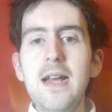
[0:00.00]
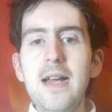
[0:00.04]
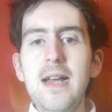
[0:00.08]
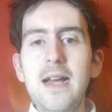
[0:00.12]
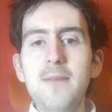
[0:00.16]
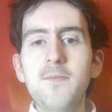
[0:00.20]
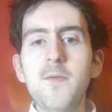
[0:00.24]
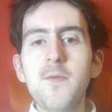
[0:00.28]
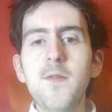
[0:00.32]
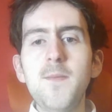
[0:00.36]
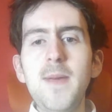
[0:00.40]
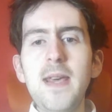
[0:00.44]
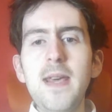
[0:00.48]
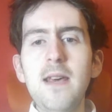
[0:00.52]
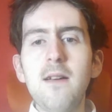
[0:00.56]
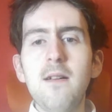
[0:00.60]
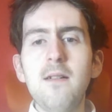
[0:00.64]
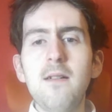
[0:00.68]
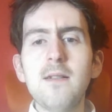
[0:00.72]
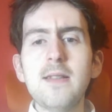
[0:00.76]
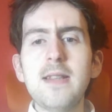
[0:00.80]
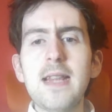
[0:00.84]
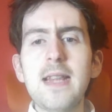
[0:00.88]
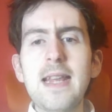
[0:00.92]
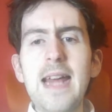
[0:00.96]

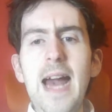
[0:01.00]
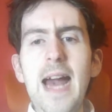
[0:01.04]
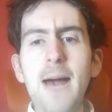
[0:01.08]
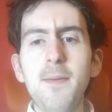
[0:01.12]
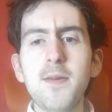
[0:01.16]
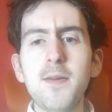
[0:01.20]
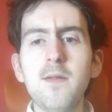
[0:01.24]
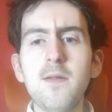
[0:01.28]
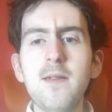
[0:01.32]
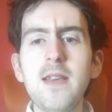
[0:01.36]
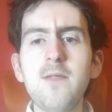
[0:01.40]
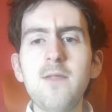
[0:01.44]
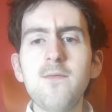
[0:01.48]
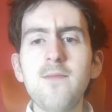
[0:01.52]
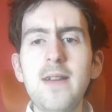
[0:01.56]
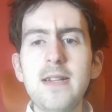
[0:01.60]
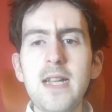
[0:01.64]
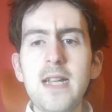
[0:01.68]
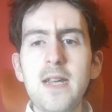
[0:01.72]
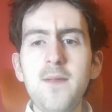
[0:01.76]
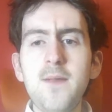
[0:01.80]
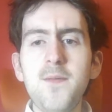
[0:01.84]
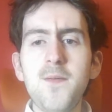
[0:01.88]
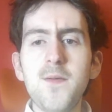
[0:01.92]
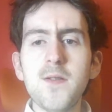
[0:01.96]
reveals the capital is
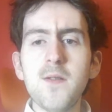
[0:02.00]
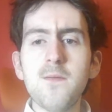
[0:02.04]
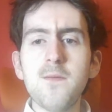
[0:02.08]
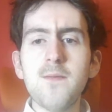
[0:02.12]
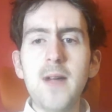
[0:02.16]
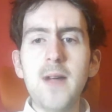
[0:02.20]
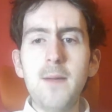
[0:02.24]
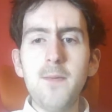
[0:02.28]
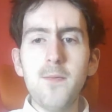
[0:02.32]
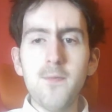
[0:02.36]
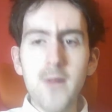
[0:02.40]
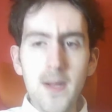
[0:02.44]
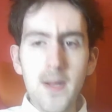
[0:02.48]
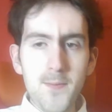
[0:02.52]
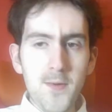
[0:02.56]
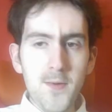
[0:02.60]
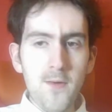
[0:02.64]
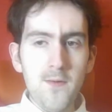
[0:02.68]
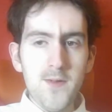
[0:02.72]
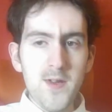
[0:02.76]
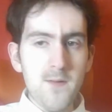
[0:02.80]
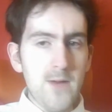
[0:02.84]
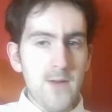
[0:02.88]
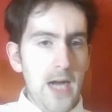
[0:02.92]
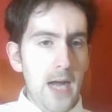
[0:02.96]
ready for the
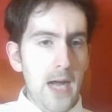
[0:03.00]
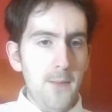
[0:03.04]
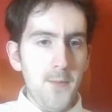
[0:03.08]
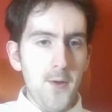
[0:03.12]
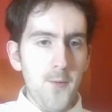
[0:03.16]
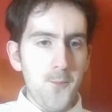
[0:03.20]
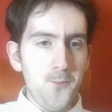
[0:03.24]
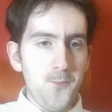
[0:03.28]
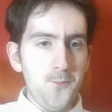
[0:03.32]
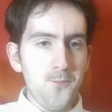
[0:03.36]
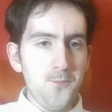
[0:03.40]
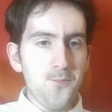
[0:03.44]
rebels' arrival,